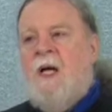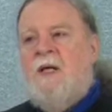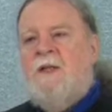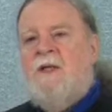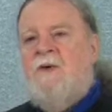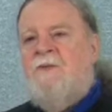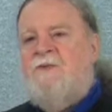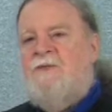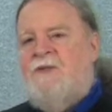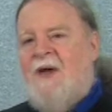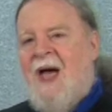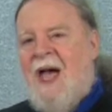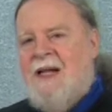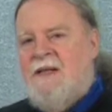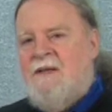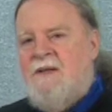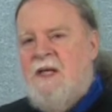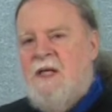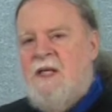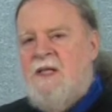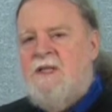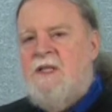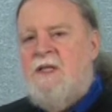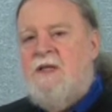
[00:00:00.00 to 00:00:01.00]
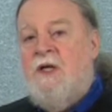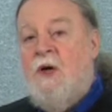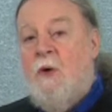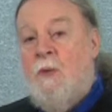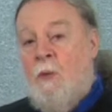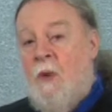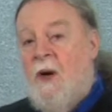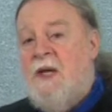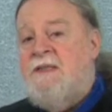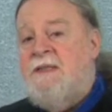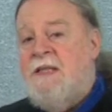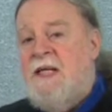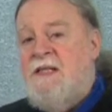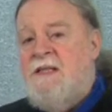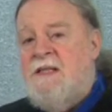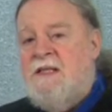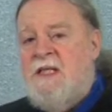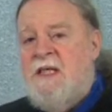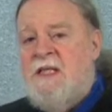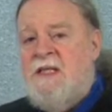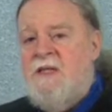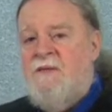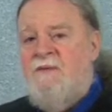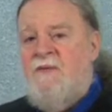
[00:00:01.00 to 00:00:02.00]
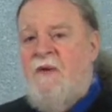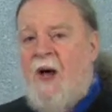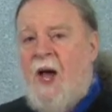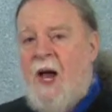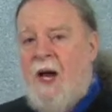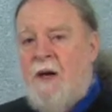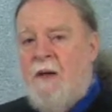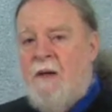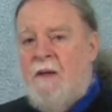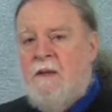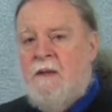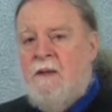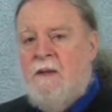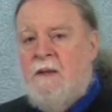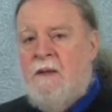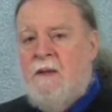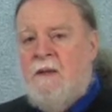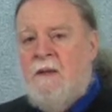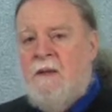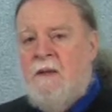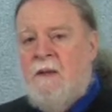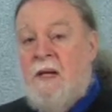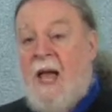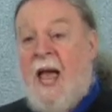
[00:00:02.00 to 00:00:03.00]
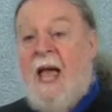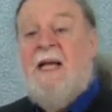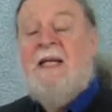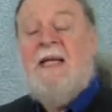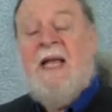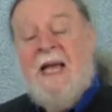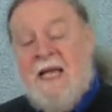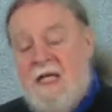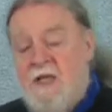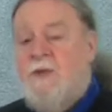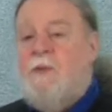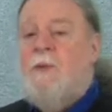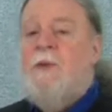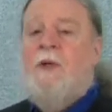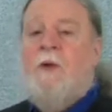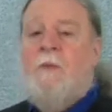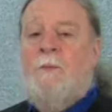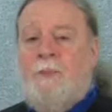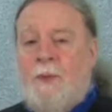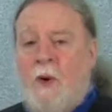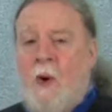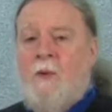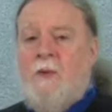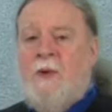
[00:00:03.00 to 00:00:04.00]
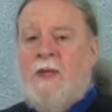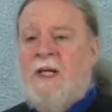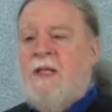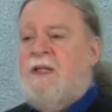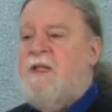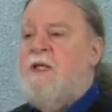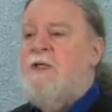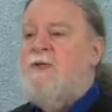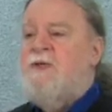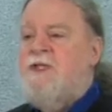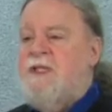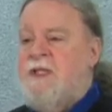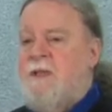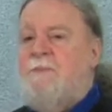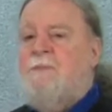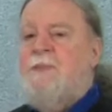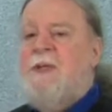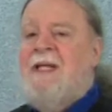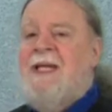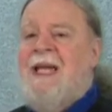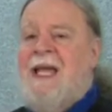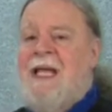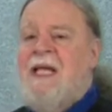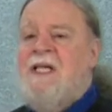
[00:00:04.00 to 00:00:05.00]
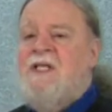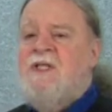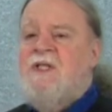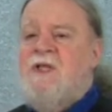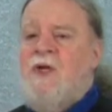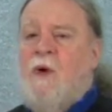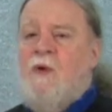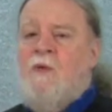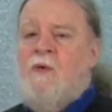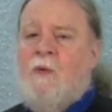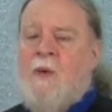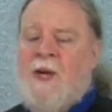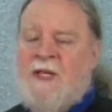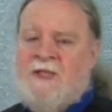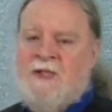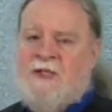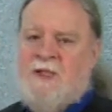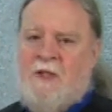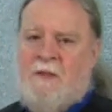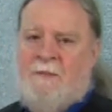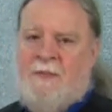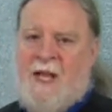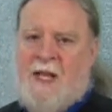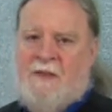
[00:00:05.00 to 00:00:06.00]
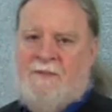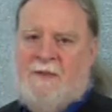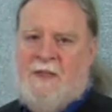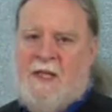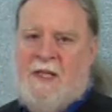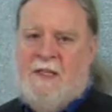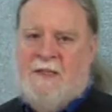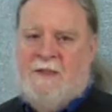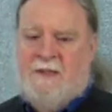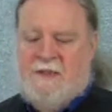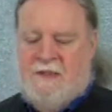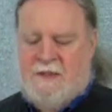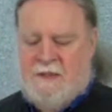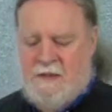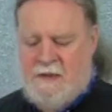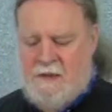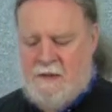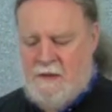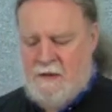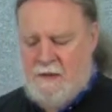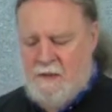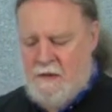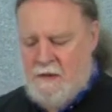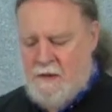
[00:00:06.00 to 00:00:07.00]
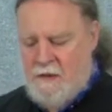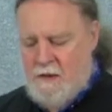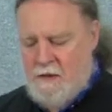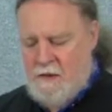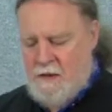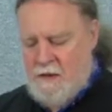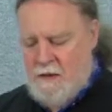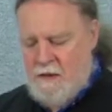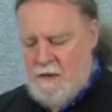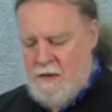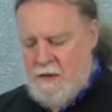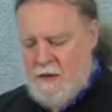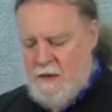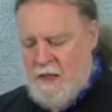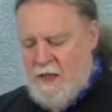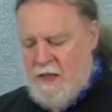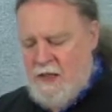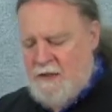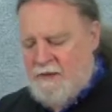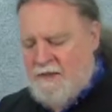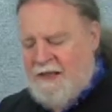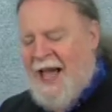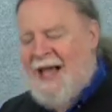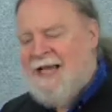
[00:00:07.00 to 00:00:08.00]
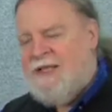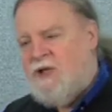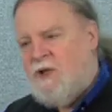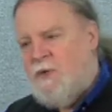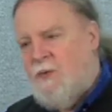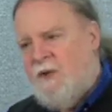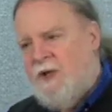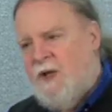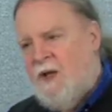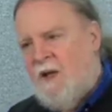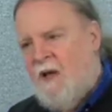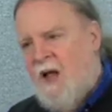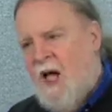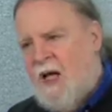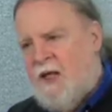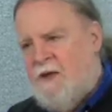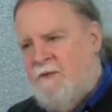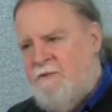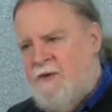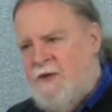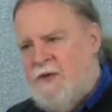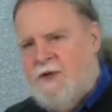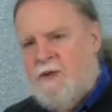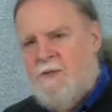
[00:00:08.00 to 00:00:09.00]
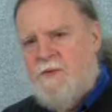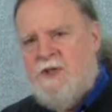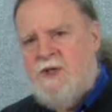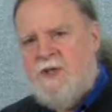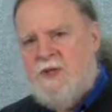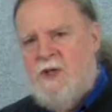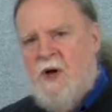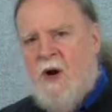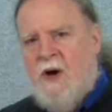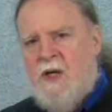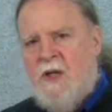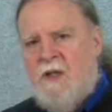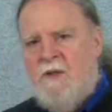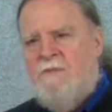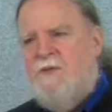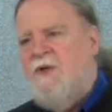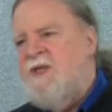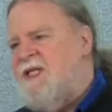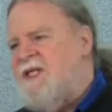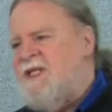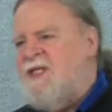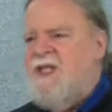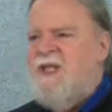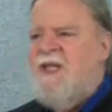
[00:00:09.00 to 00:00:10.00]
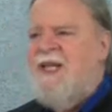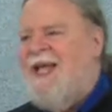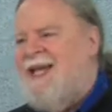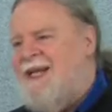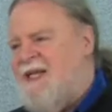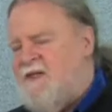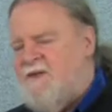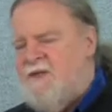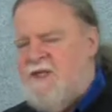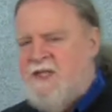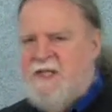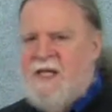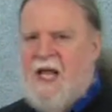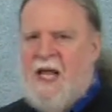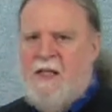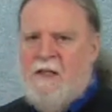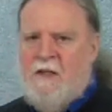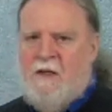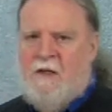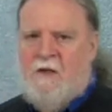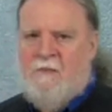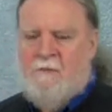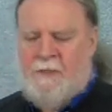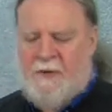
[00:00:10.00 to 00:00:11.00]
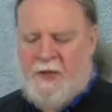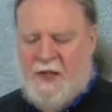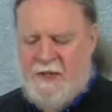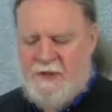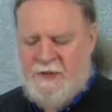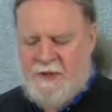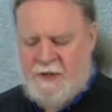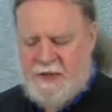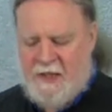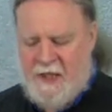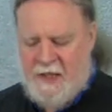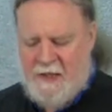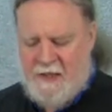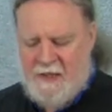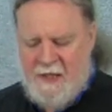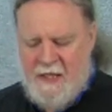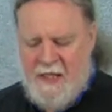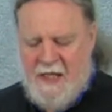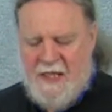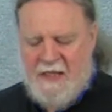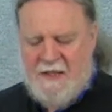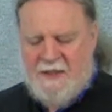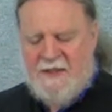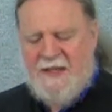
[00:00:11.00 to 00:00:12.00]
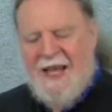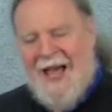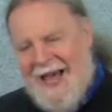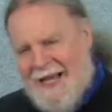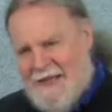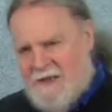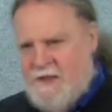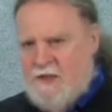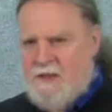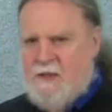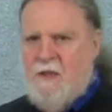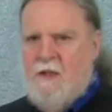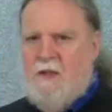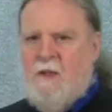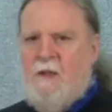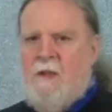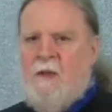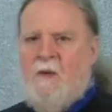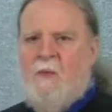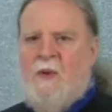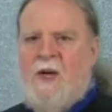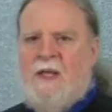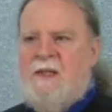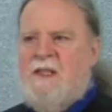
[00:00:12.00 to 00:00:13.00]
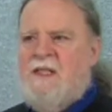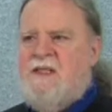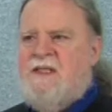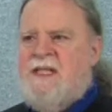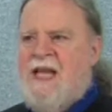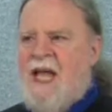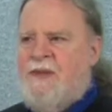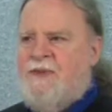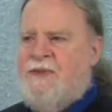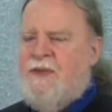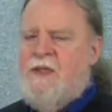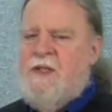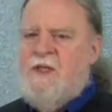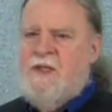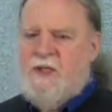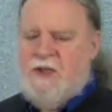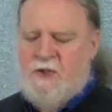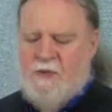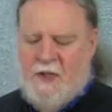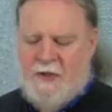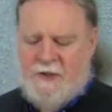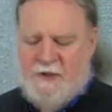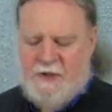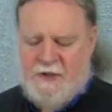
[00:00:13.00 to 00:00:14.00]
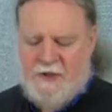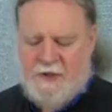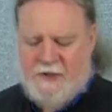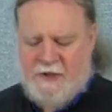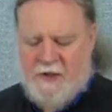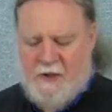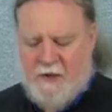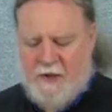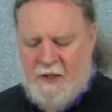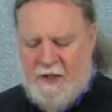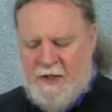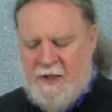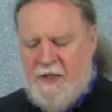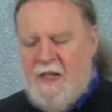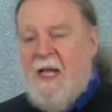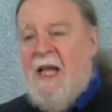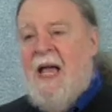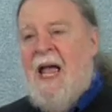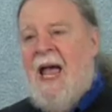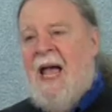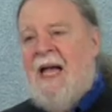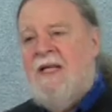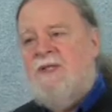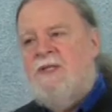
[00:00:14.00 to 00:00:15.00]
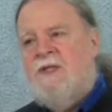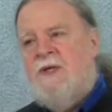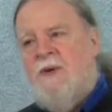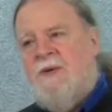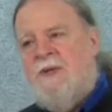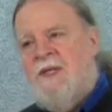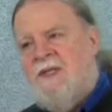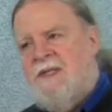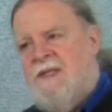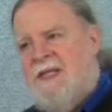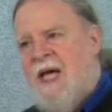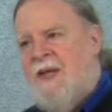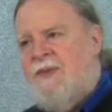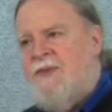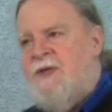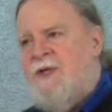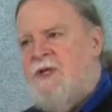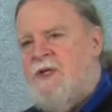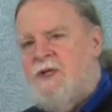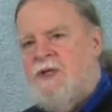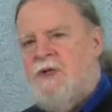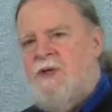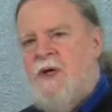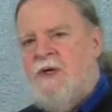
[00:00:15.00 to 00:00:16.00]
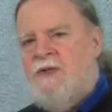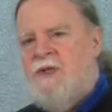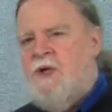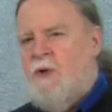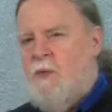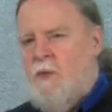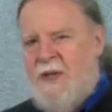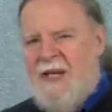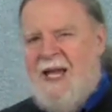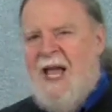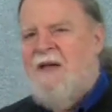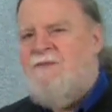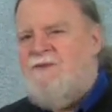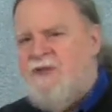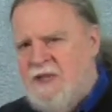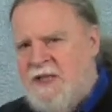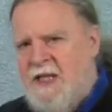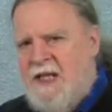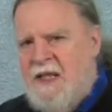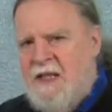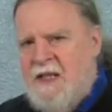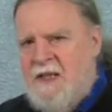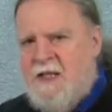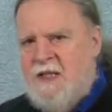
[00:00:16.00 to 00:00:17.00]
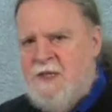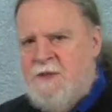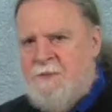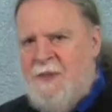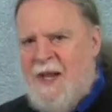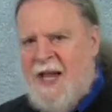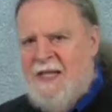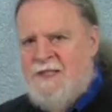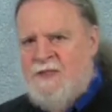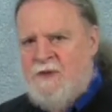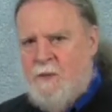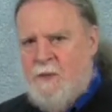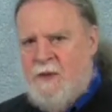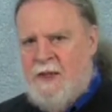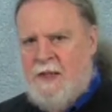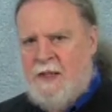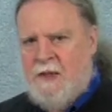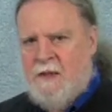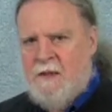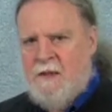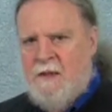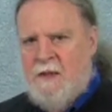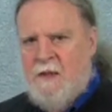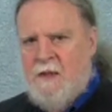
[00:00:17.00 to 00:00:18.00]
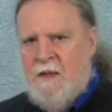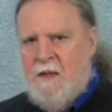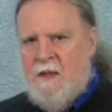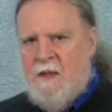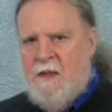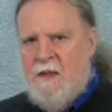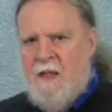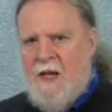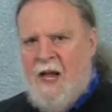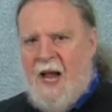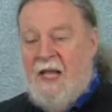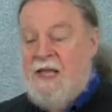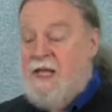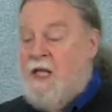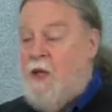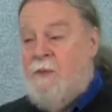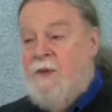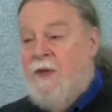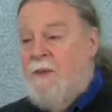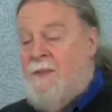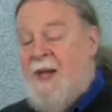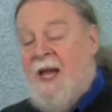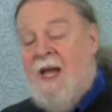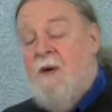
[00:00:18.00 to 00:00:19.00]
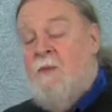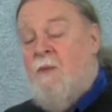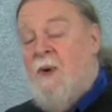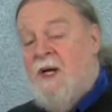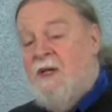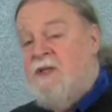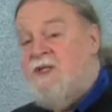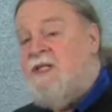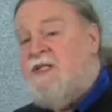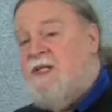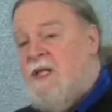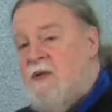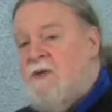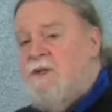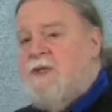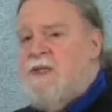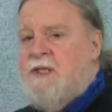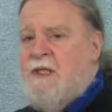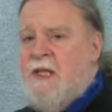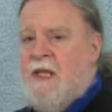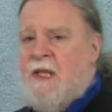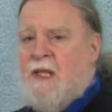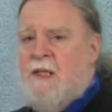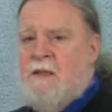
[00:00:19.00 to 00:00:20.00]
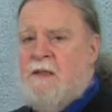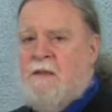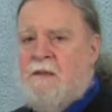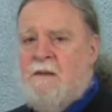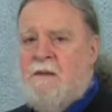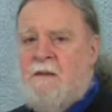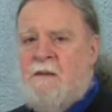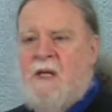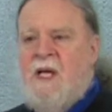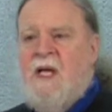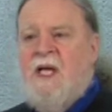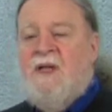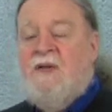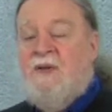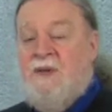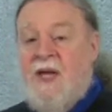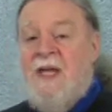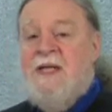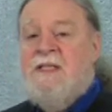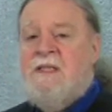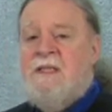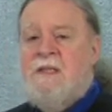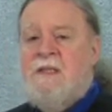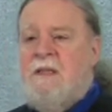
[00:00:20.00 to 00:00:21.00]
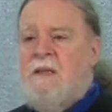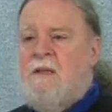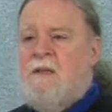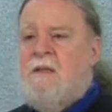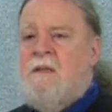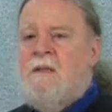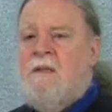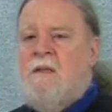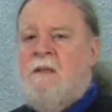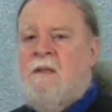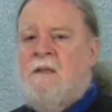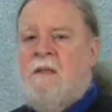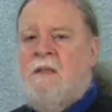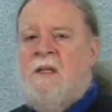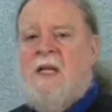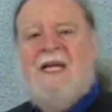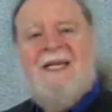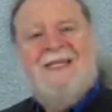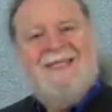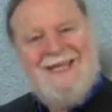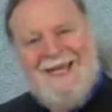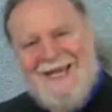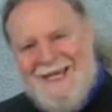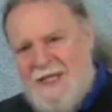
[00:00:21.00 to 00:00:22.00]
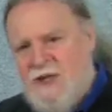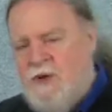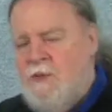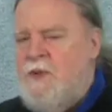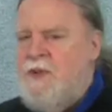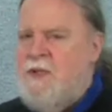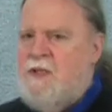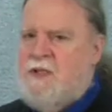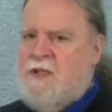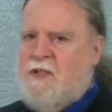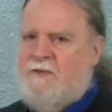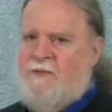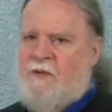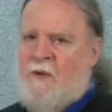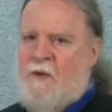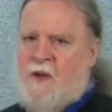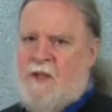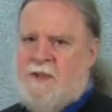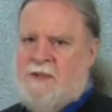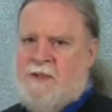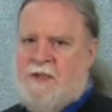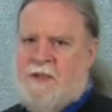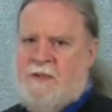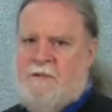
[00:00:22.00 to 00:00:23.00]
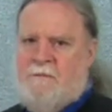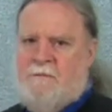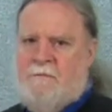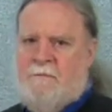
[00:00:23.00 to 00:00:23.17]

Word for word: The fact is, there was a ceasefire and Israel broke it. There simply is no question about this. That's when the clock of history started for this latest cycle of bloodshed. That's when the death and destruction started. And so the death and destruction we have seen in this past week, and that we may well still see, this is Israel's fault.